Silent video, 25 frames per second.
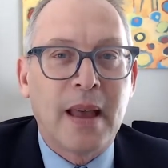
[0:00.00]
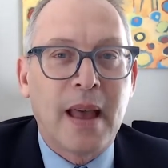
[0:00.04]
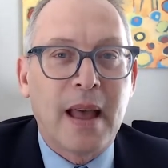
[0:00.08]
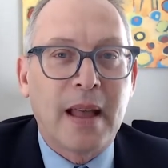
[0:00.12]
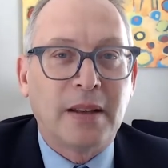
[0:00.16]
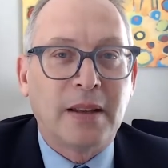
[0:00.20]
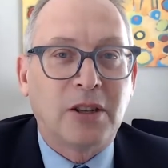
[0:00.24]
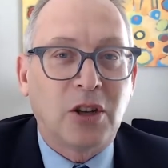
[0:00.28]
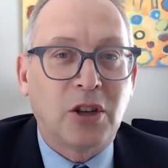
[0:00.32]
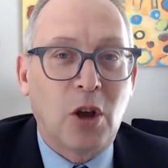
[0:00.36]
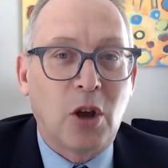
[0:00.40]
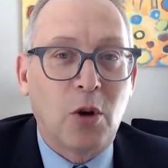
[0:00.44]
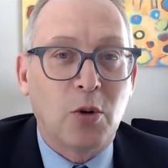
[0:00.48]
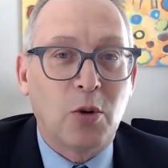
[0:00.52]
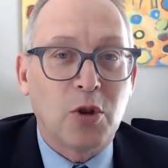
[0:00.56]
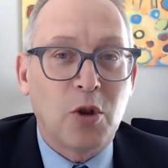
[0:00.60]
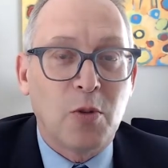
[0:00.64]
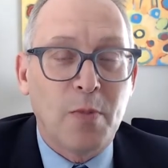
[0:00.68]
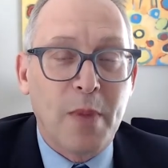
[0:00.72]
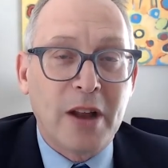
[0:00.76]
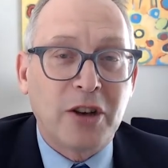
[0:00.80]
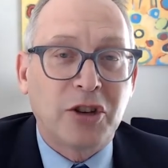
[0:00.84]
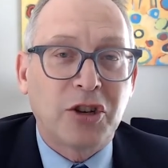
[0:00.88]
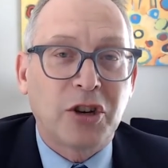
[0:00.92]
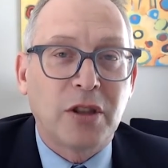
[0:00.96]
And so you
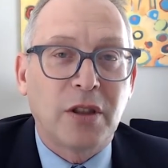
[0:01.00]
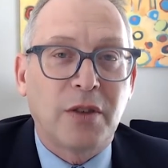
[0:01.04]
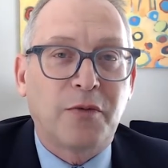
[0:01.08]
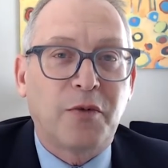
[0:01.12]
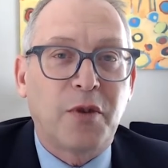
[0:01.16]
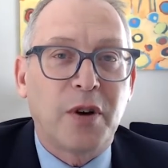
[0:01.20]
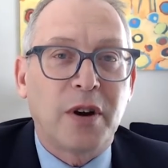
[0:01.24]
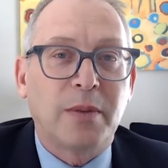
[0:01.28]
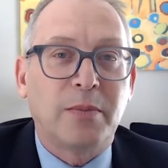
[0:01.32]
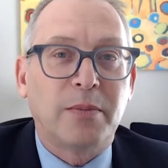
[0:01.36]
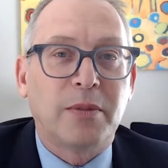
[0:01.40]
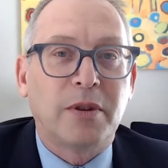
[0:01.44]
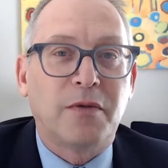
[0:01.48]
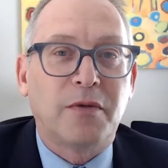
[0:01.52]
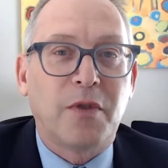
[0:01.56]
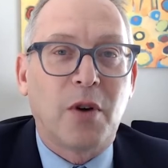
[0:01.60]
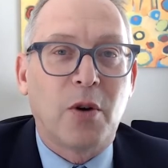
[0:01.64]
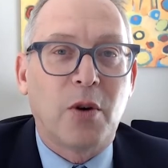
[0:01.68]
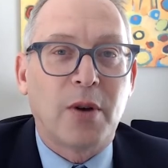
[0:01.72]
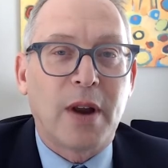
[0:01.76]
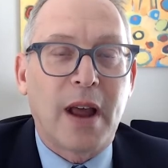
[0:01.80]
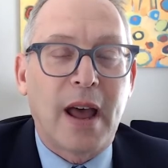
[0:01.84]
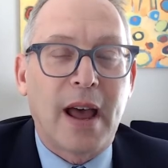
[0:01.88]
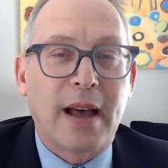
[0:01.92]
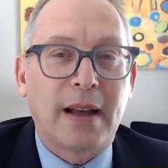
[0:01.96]
mentioned the Freedom to
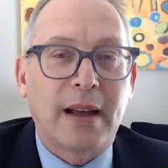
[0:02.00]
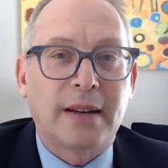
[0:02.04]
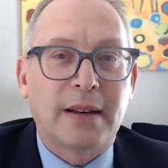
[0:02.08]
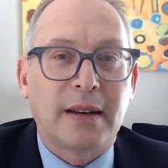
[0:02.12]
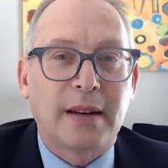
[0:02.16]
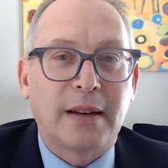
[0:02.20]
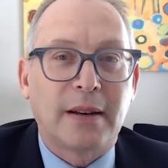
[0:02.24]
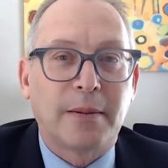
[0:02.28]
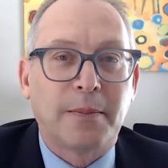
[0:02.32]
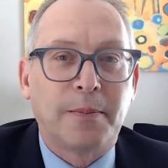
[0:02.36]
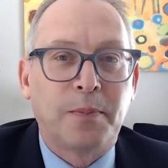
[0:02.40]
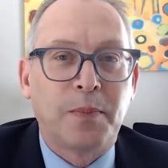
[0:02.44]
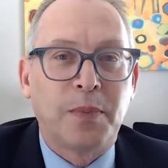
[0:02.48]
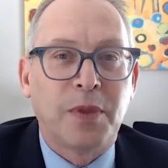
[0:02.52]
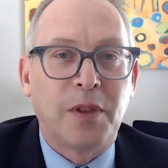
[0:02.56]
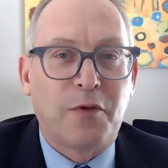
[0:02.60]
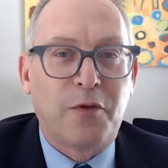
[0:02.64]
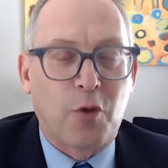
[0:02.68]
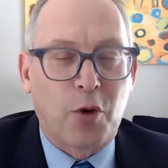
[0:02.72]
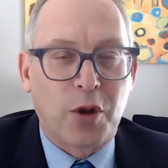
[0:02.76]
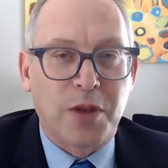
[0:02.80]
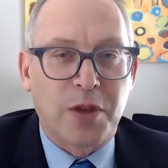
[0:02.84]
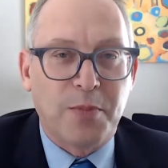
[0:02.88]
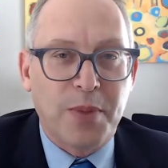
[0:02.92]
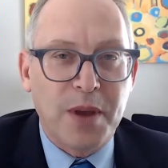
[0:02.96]
Vote Act and the
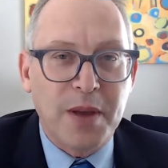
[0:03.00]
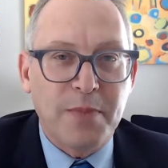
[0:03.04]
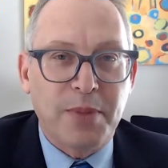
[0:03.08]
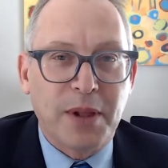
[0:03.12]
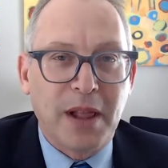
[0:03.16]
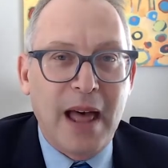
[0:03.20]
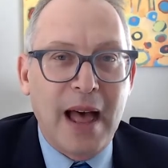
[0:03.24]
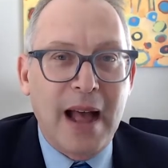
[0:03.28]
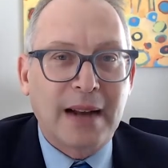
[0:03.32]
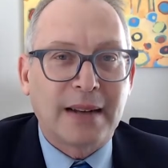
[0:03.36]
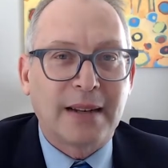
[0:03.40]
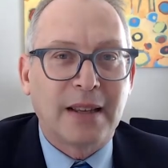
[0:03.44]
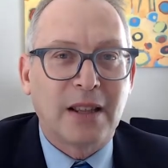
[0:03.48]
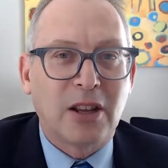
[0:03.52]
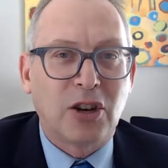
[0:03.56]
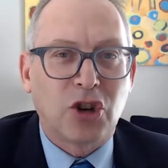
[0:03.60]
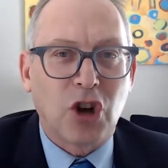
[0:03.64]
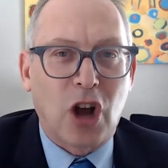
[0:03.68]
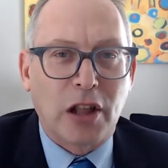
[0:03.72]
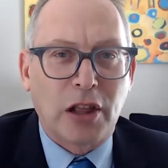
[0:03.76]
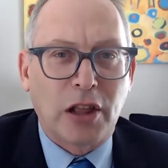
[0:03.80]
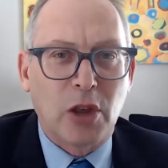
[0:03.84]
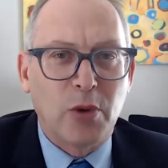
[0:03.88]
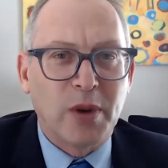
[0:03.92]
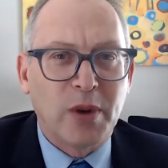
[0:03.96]
For the People Act and the
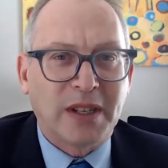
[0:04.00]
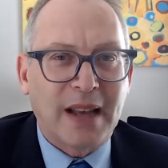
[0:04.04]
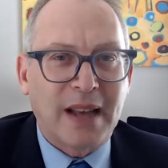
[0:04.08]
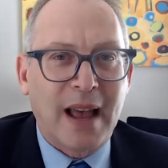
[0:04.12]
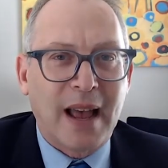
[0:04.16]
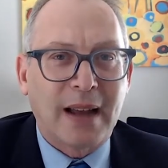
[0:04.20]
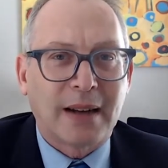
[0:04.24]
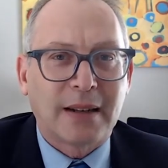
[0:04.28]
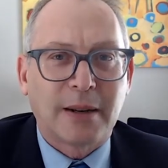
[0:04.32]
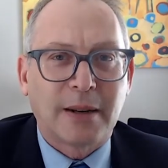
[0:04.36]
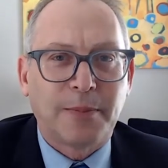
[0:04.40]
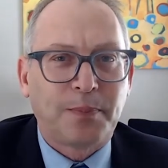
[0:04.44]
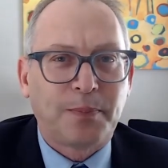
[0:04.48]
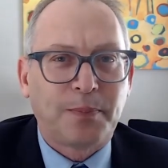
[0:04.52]
John Lewis Act.